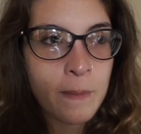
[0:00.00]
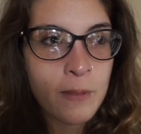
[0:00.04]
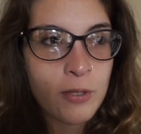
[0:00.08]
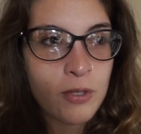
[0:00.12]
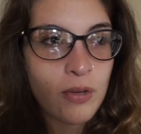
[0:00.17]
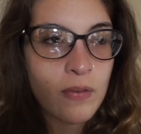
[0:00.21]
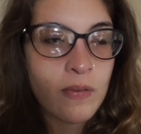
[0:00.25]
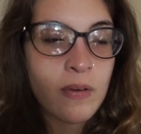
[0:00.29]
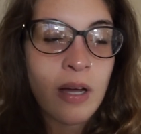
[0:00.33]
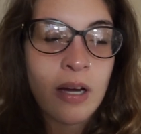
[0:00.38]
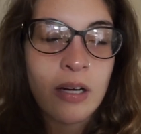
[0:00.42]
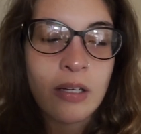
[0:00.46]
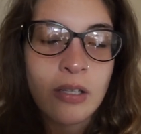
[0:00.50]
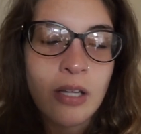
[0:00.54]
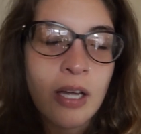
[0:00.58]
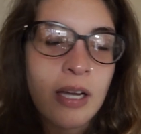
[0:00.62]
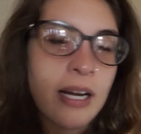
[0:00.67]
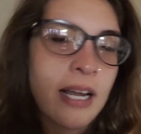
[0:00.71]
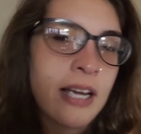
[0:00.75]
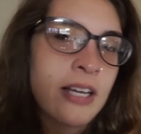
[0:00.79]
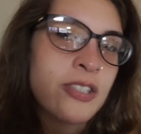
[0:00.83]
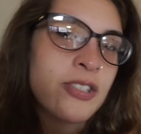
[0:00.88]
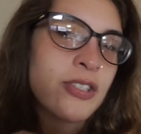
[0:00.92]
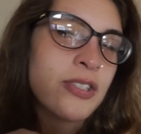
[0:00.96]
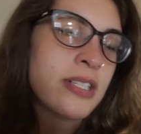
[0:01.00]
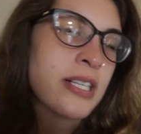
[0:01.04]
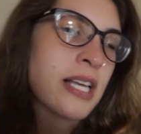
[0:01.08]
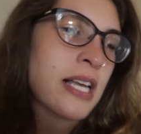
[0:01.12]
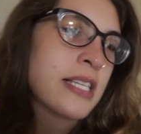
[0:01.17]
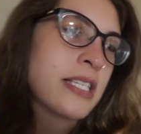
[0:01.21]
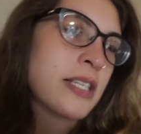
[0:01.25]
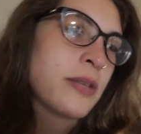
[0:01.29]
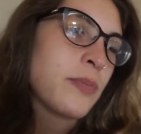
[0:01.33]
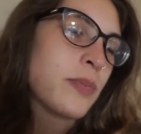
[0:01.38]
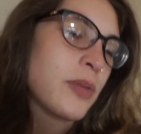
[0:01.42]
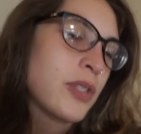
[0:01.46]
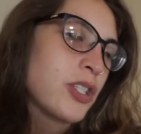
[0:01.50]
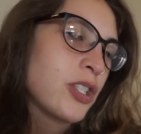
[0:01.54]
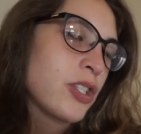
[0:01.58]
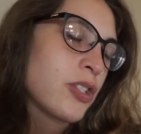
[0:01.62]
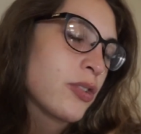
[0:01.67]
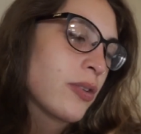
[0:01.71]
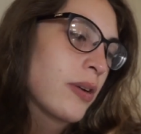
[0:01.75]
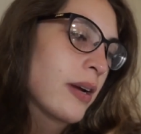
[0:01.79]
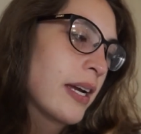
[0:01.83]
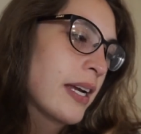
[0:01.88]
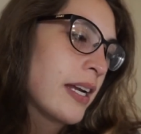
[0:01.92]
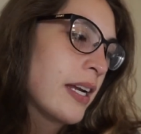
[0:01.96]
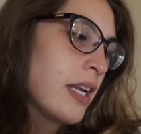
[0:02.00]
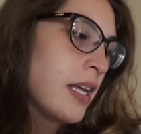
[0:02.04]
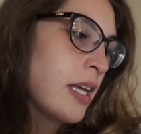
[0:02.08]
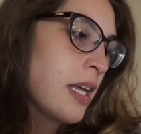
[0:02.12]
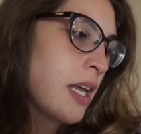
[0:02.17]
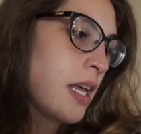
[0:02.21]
So I've got a lot of exercise in, which is great.